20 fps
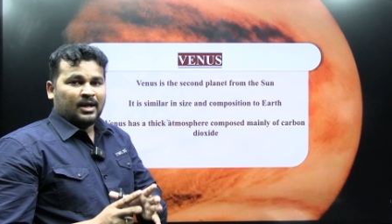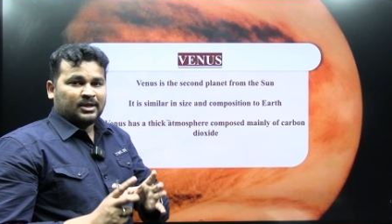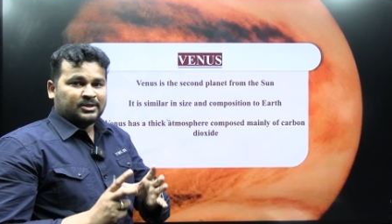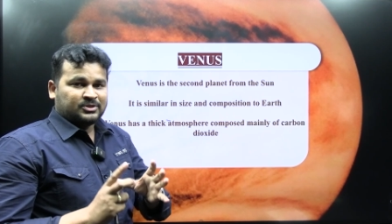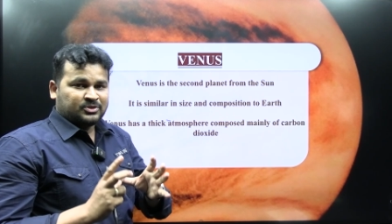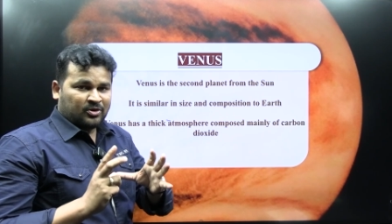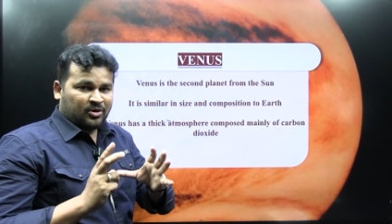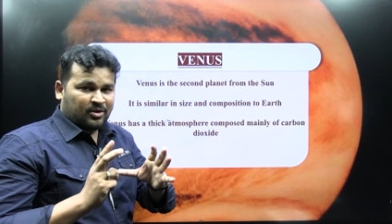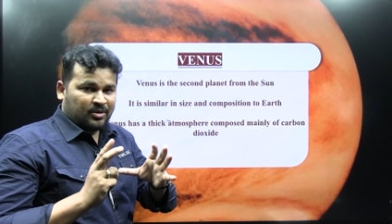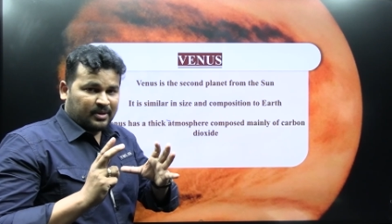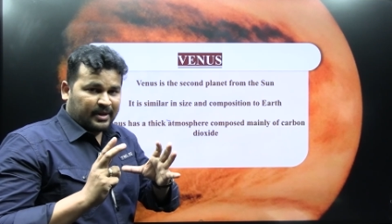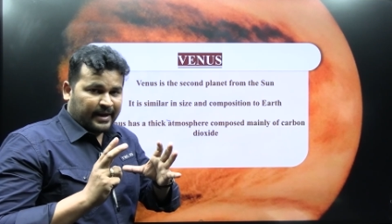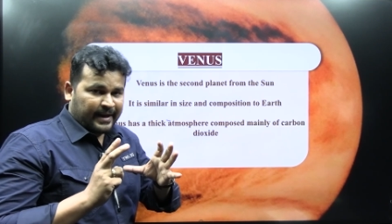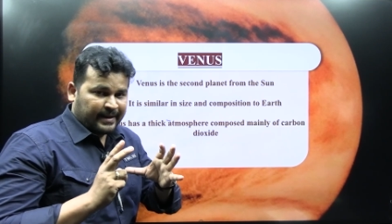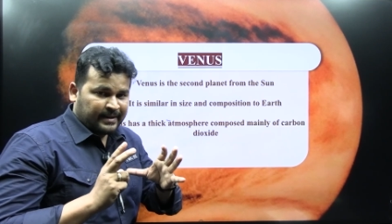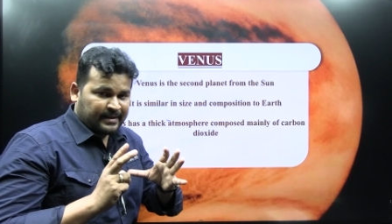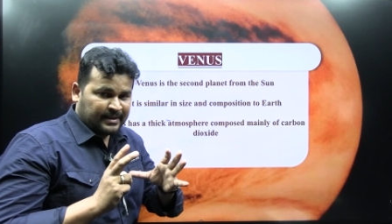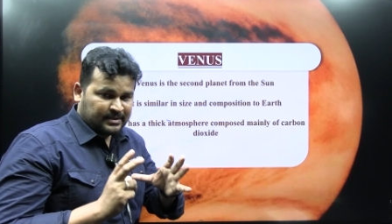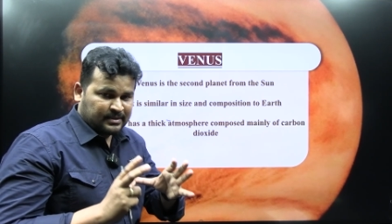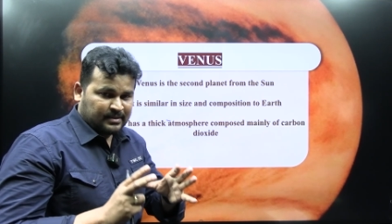So
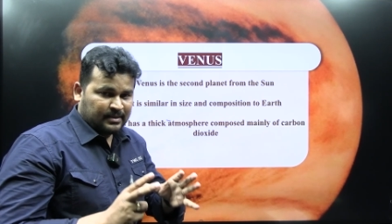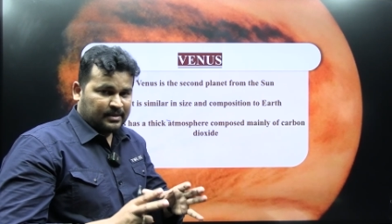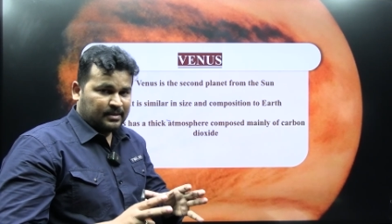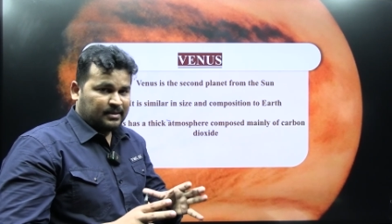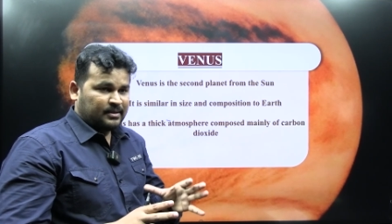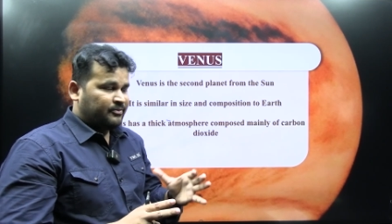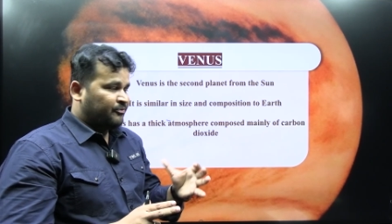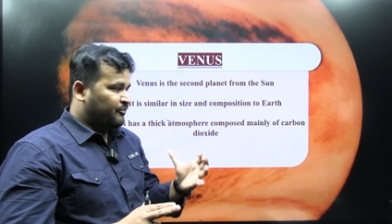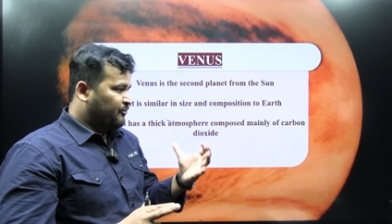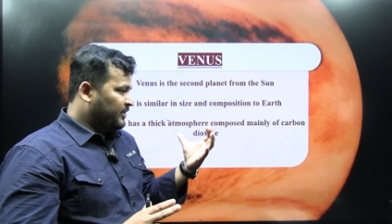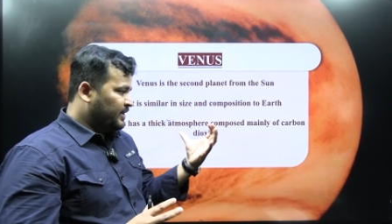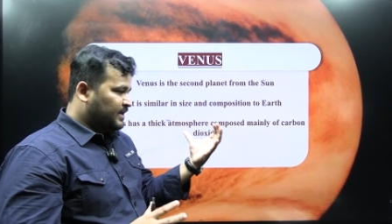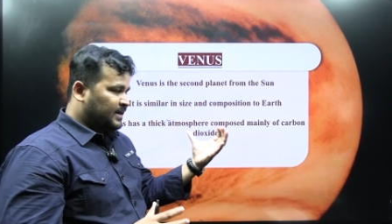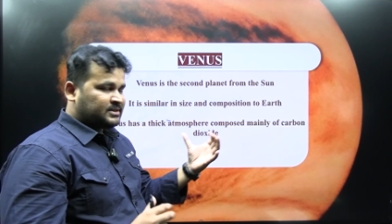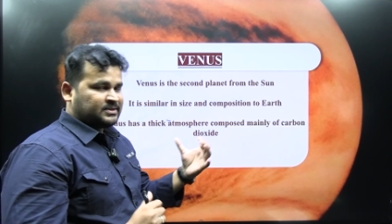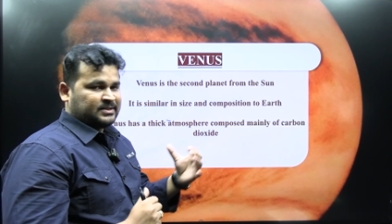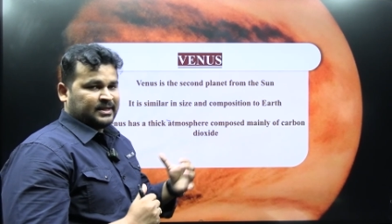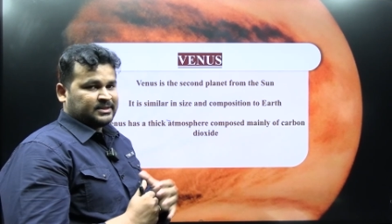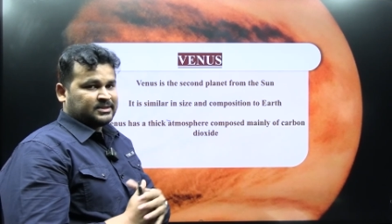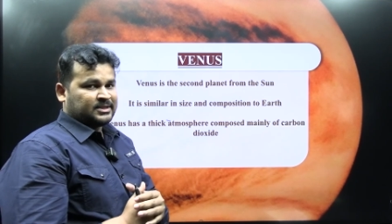
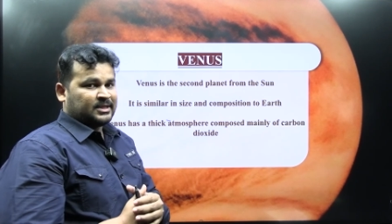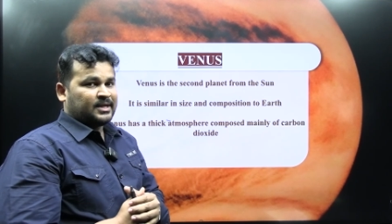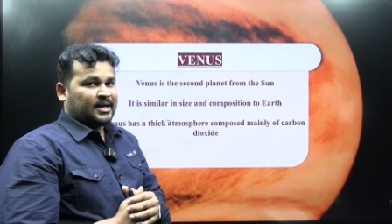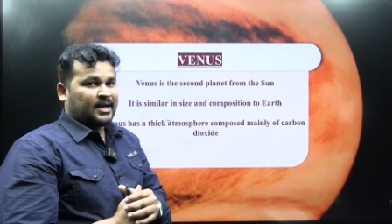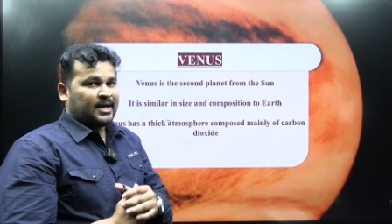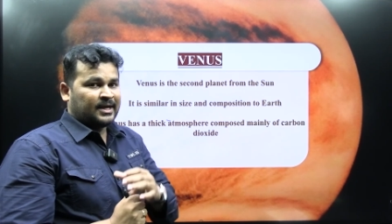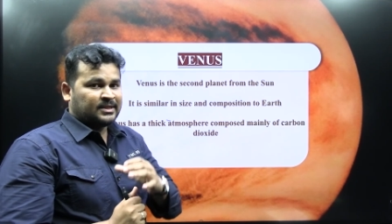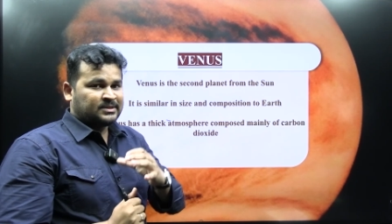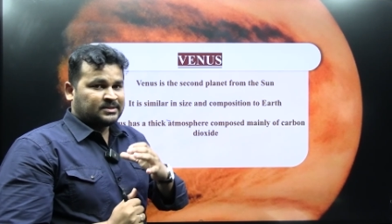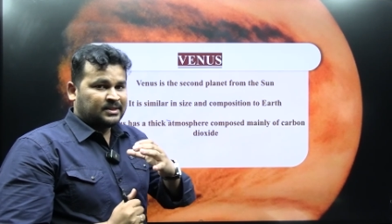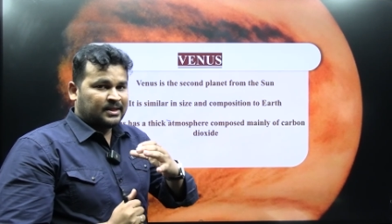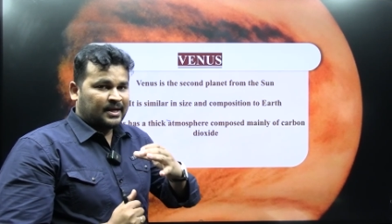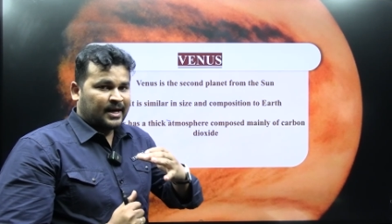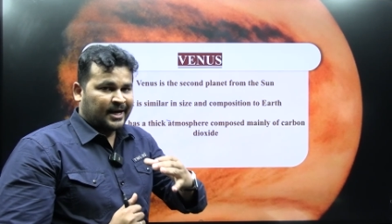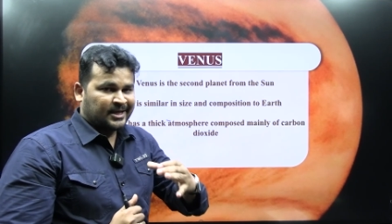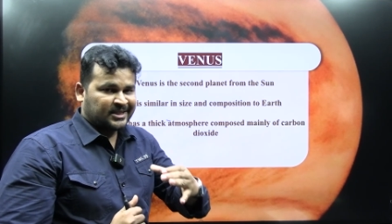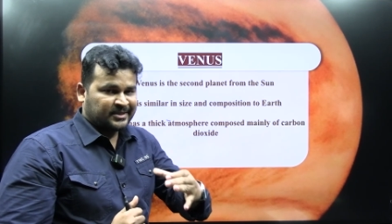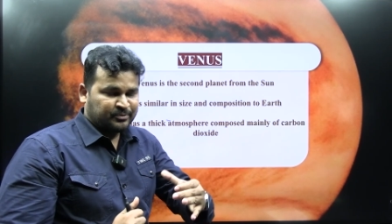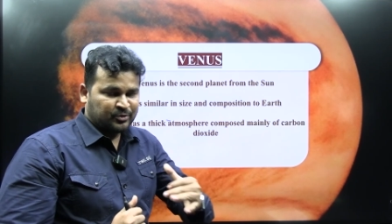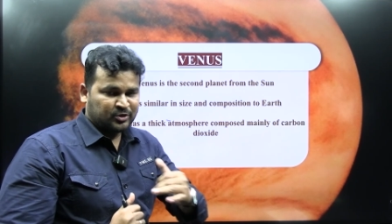Venus doesn't have the
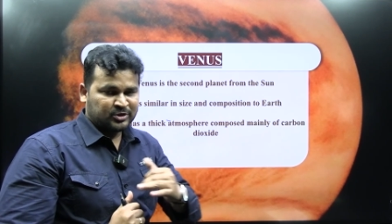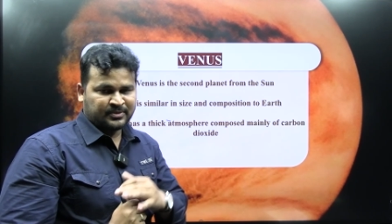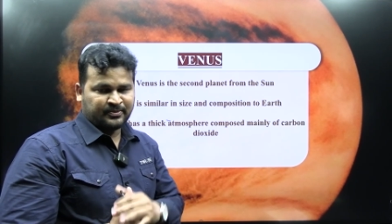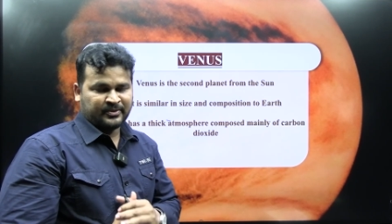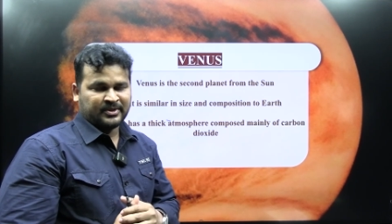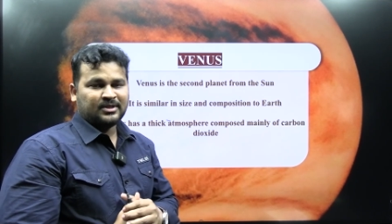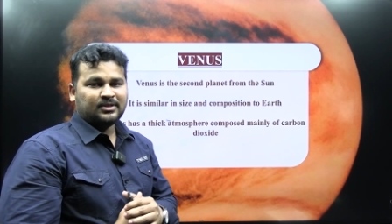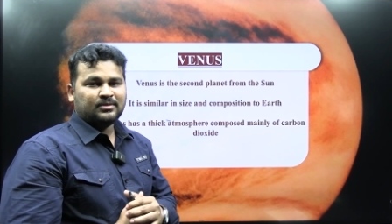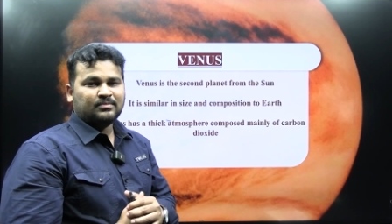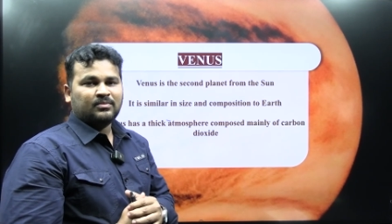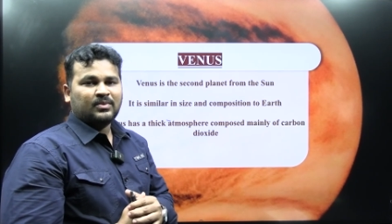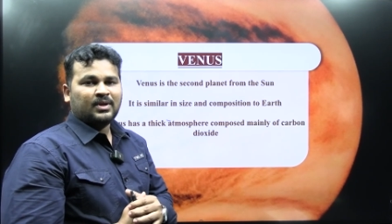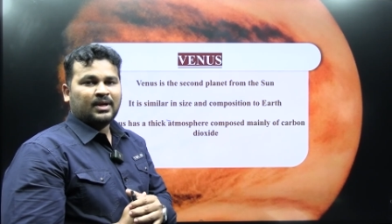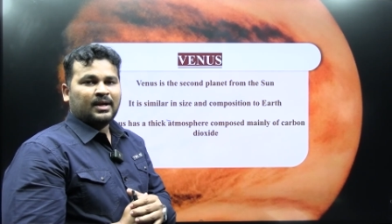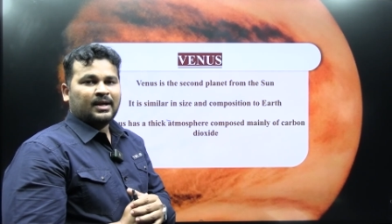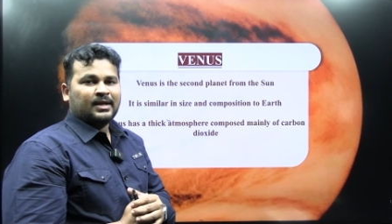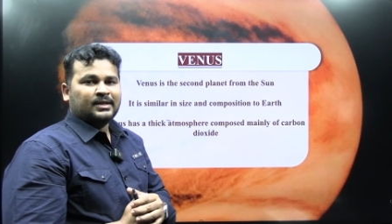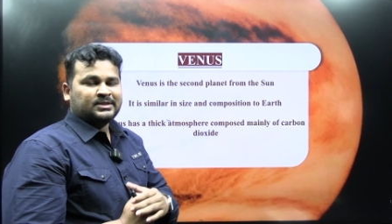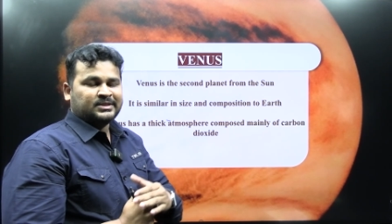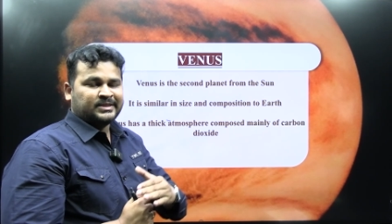atmosphere
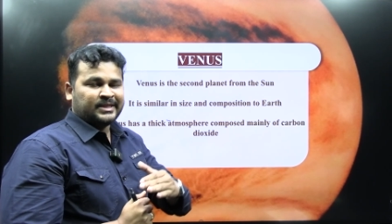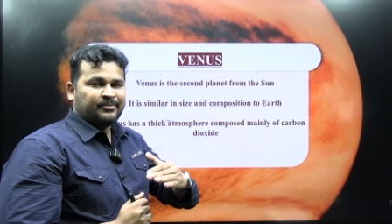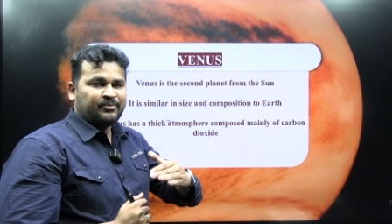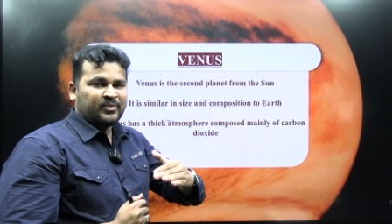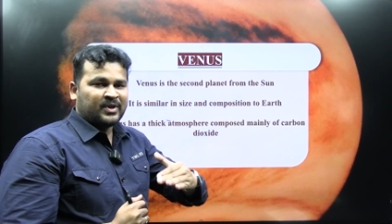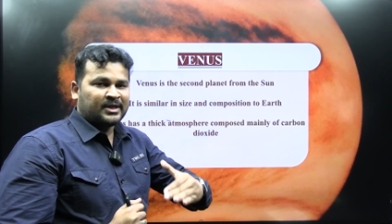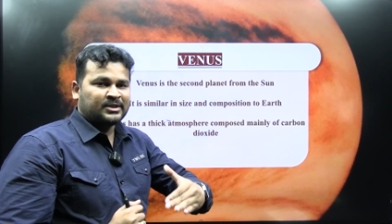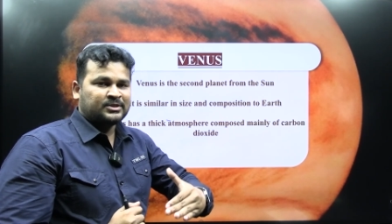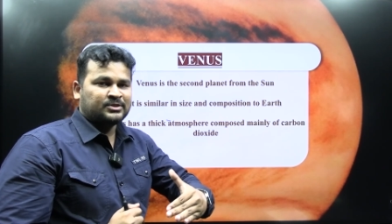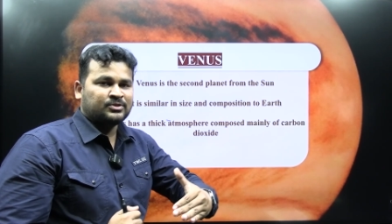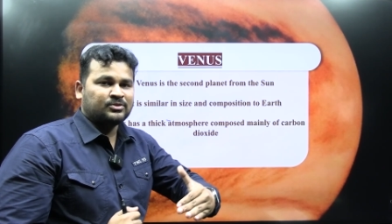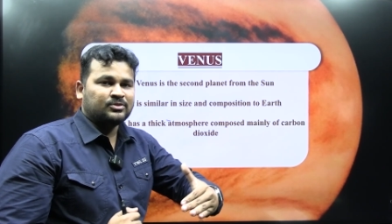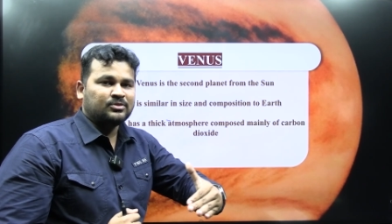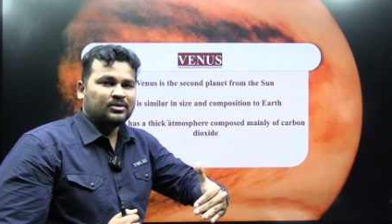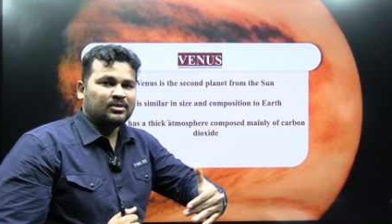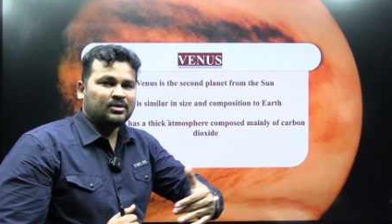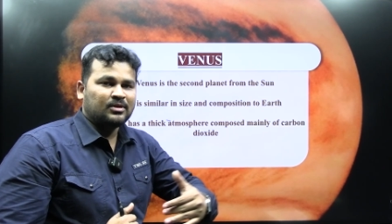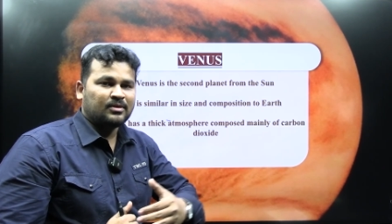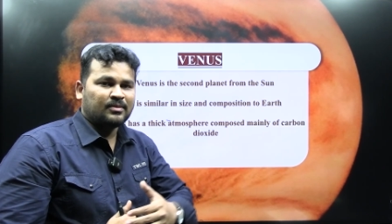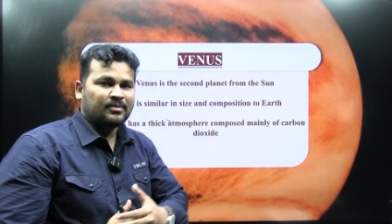similar
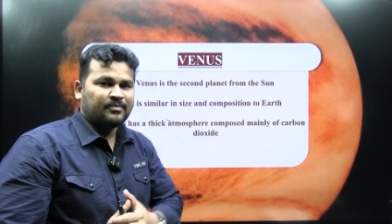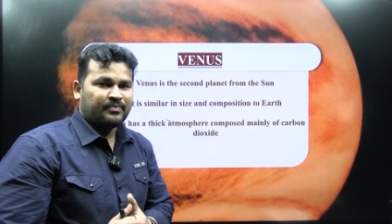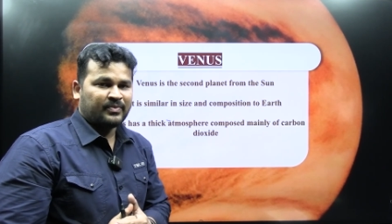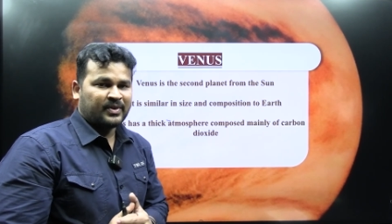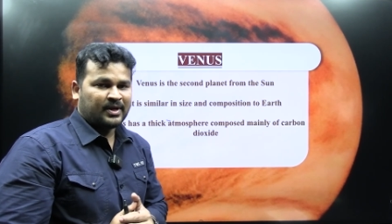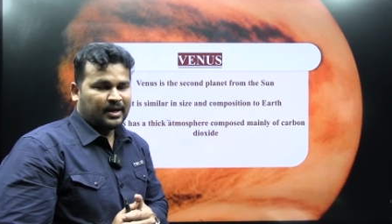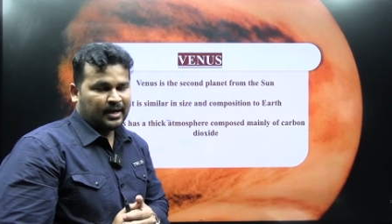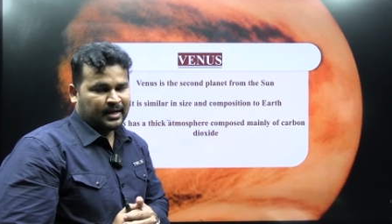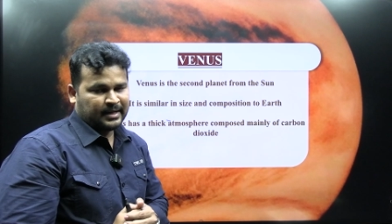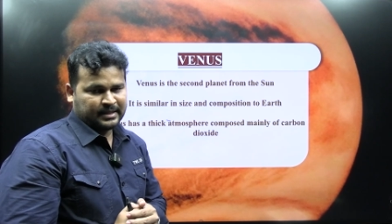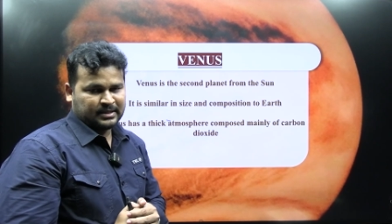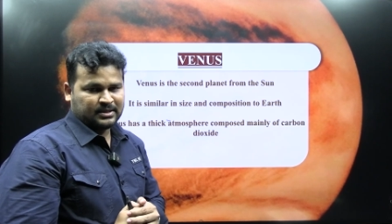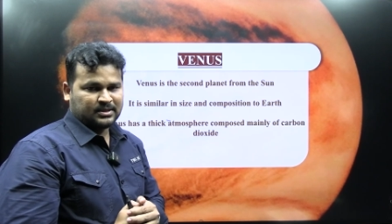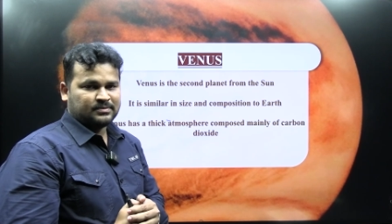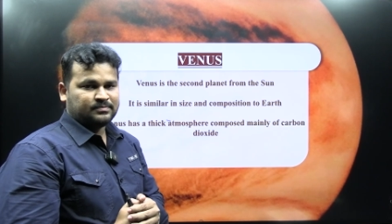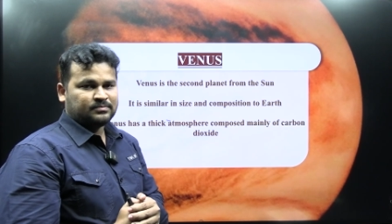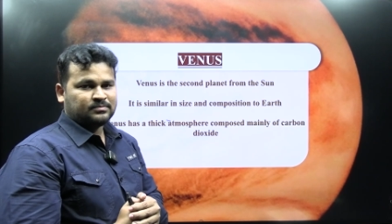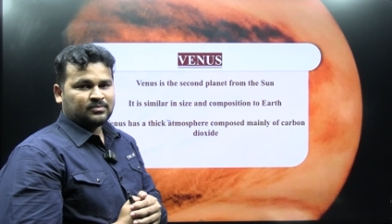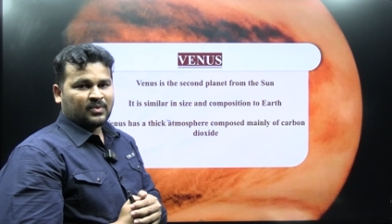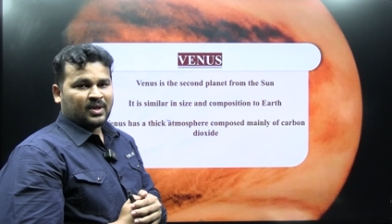to the
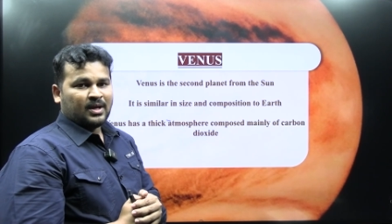Earth.